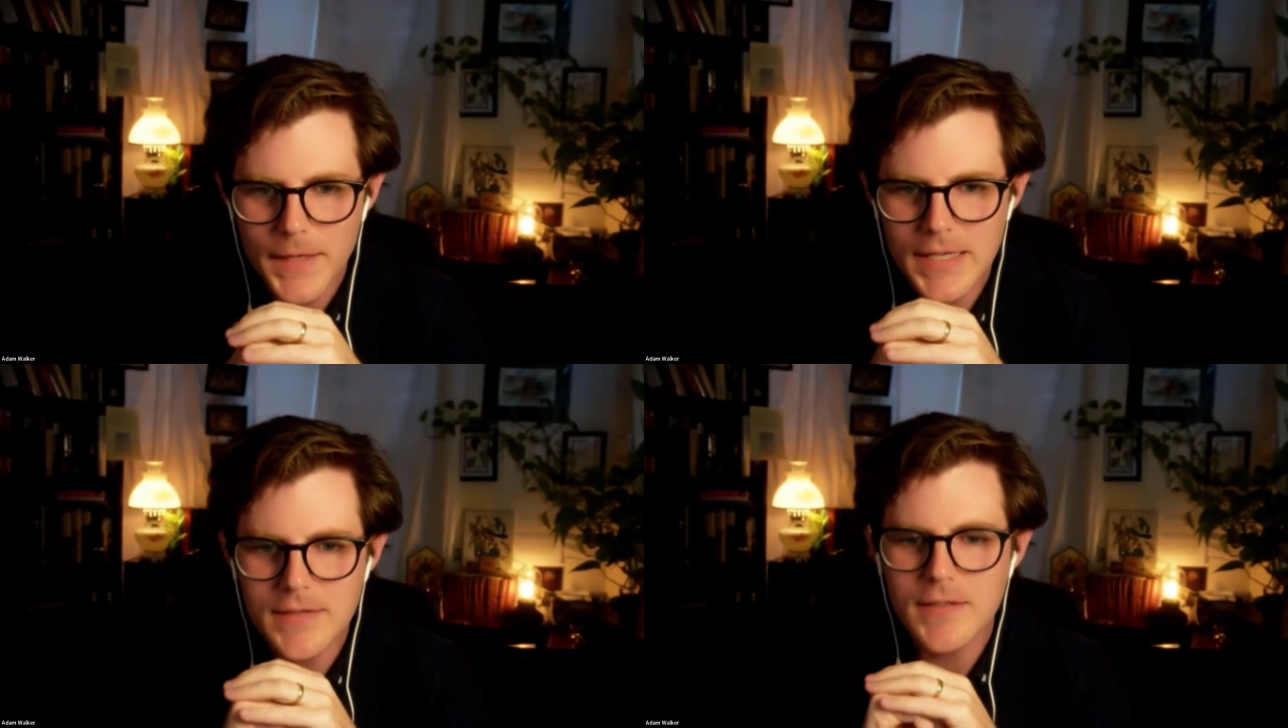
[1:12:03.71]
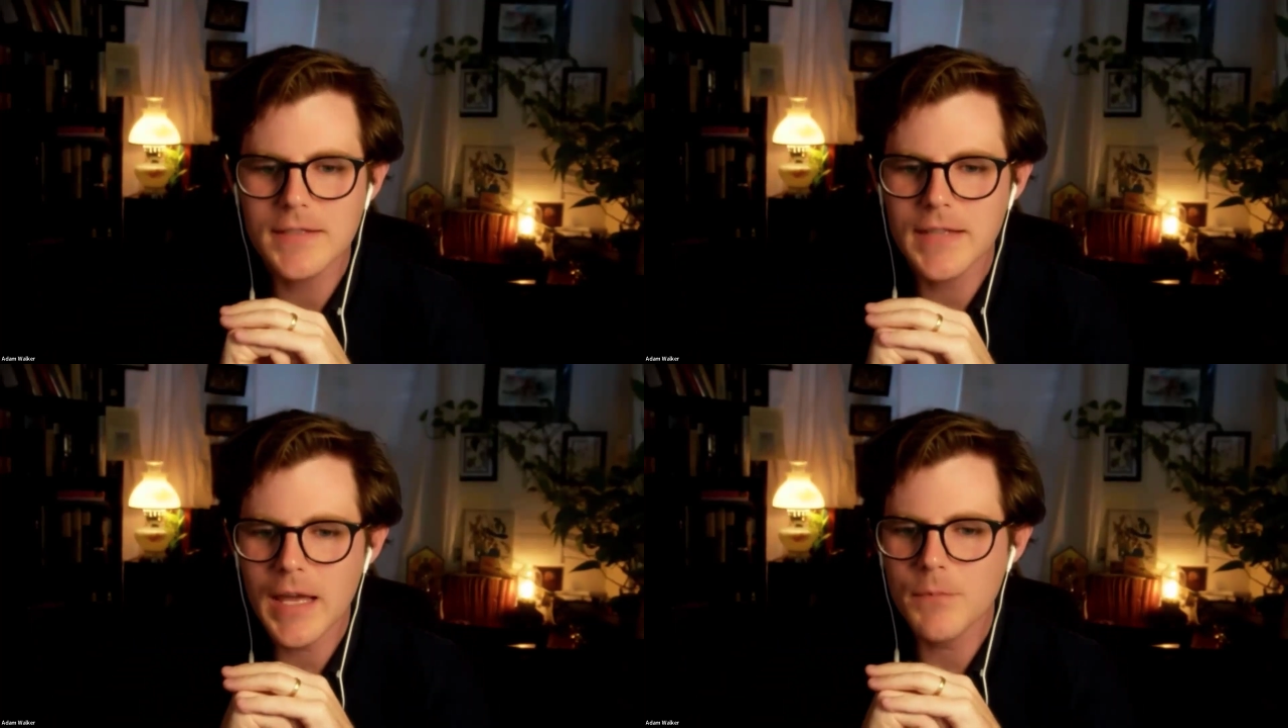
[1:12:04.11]
is the
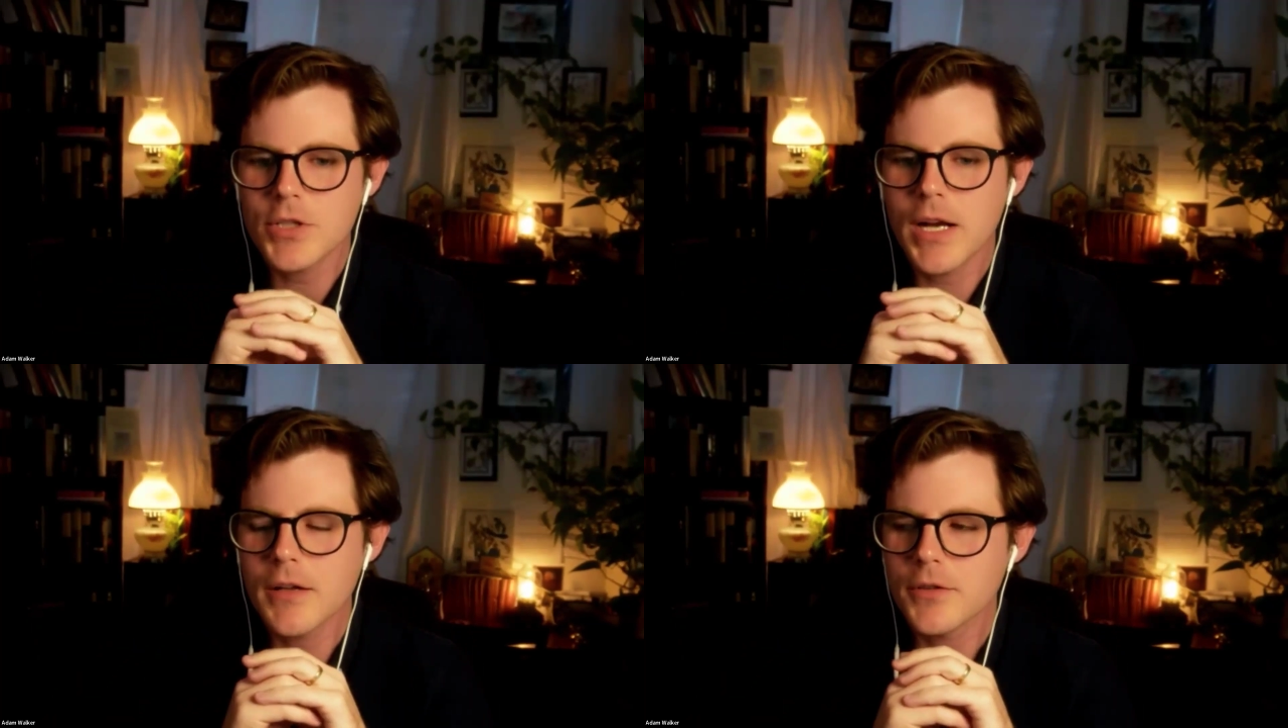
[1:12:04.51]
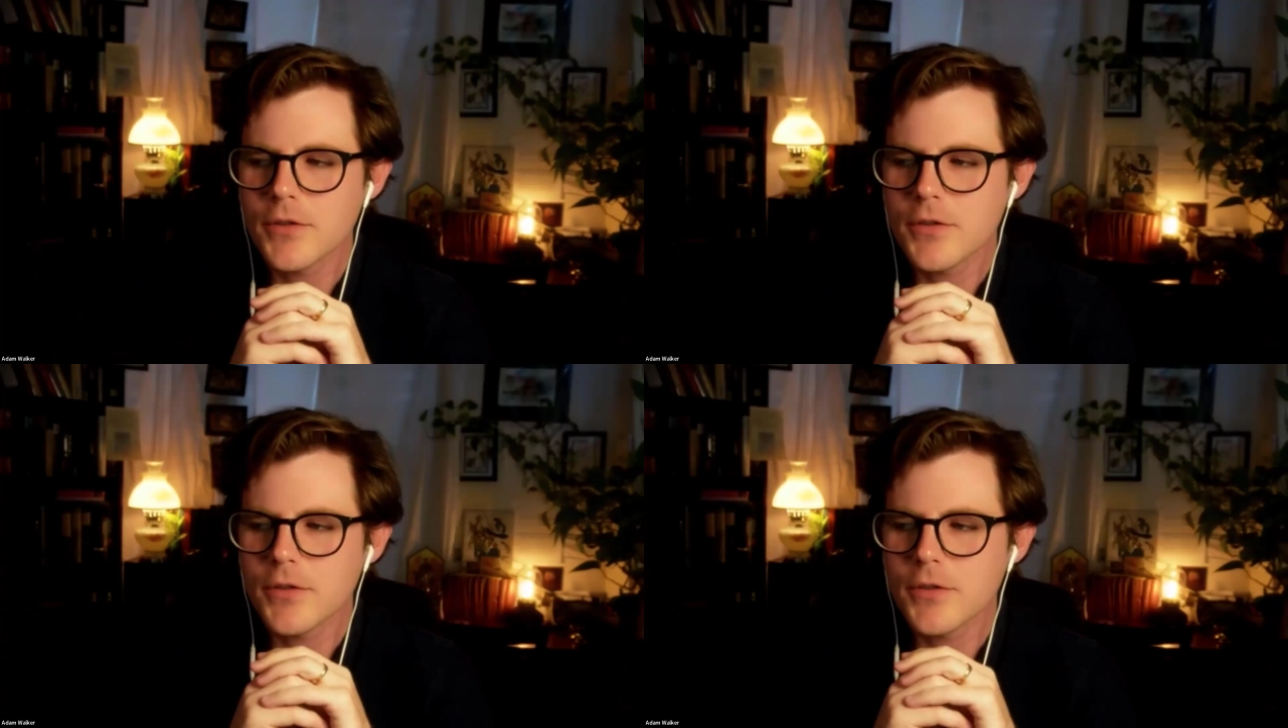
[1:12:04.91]
same child
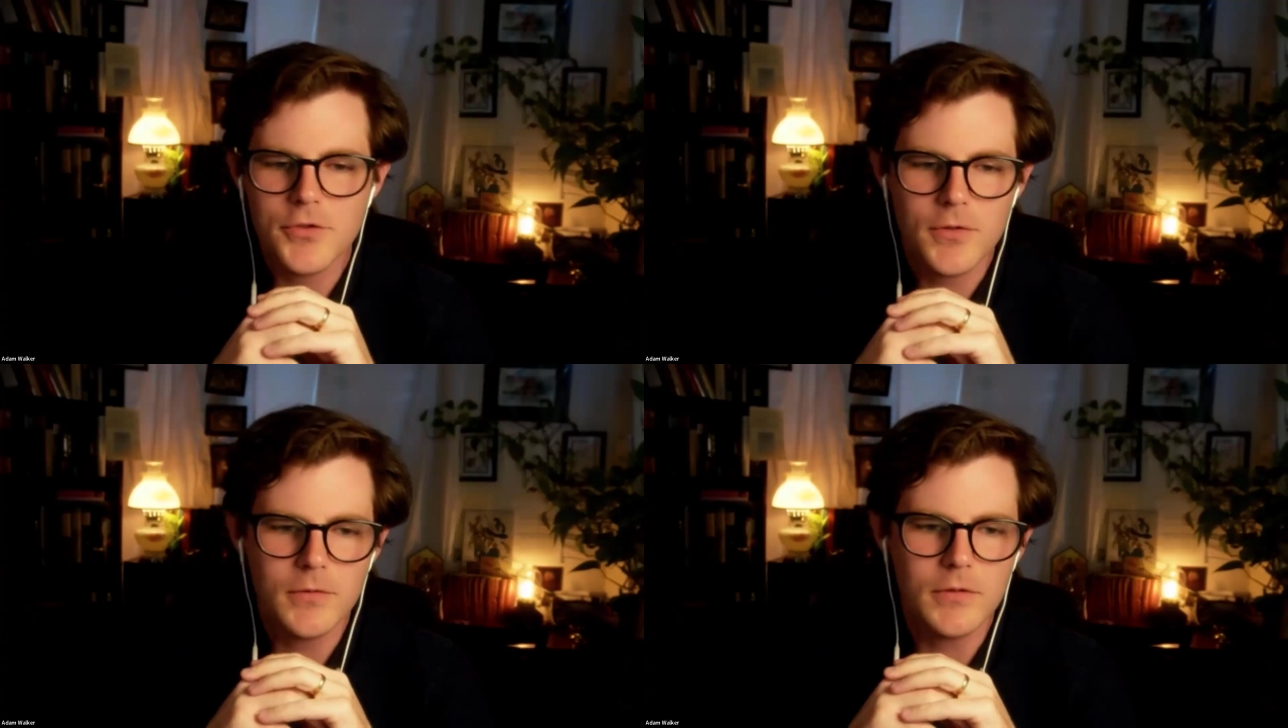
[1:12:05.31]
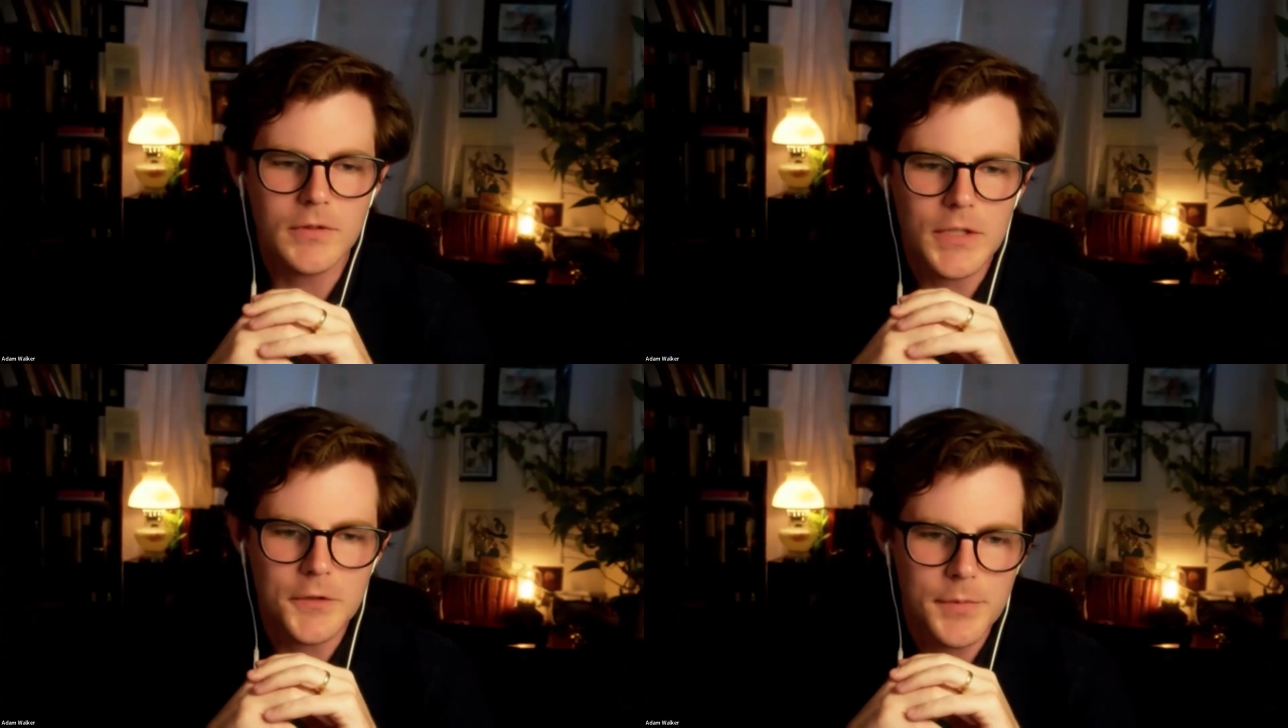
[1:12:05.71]
whose magical
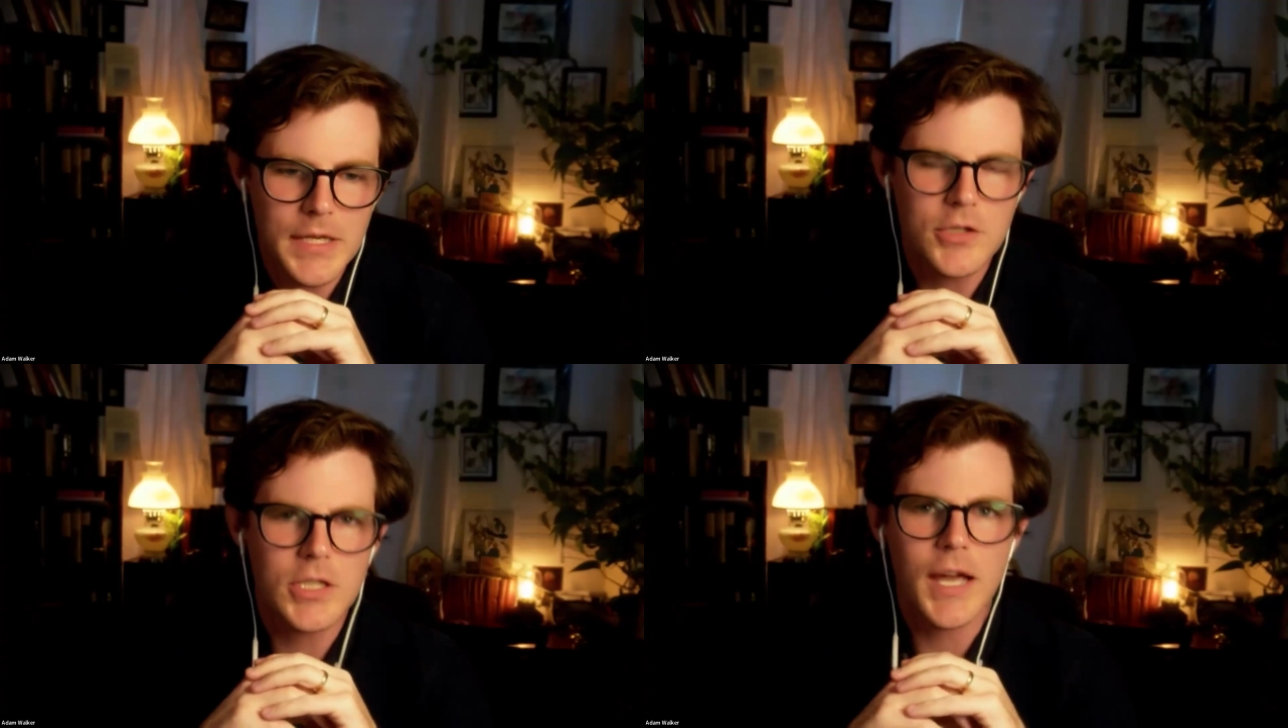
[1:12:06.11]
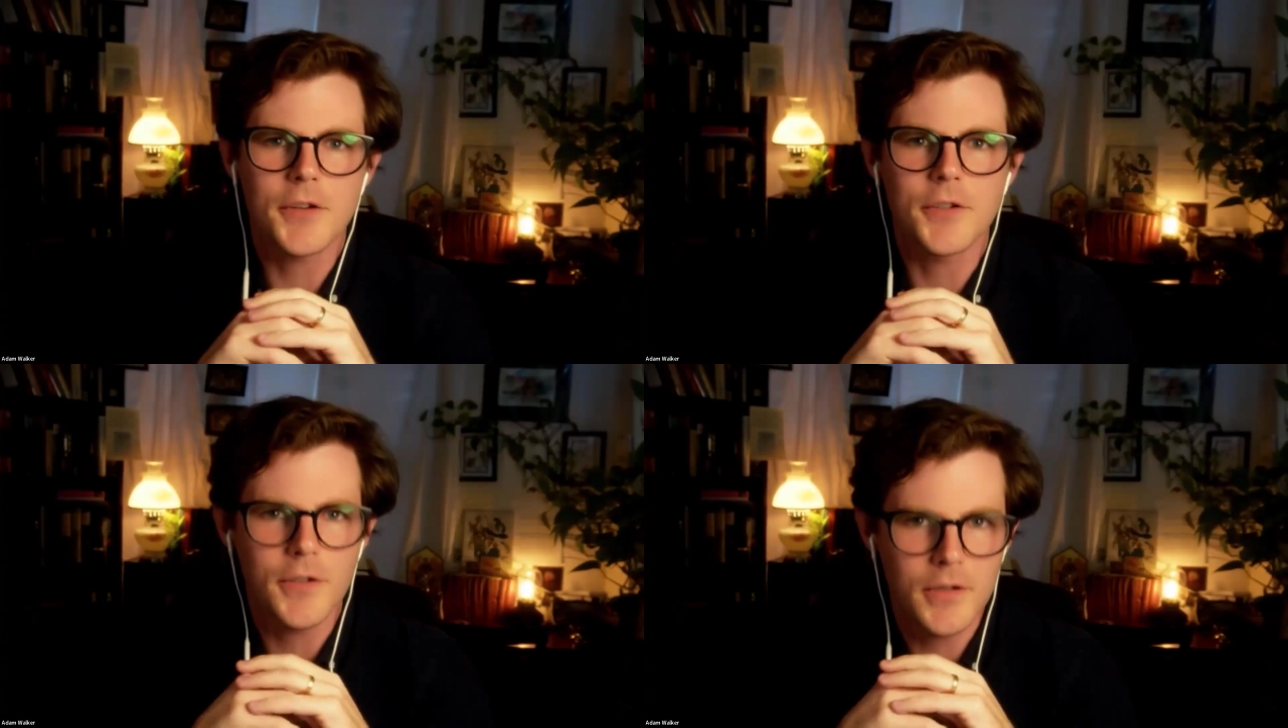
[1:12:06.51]
globe he shattered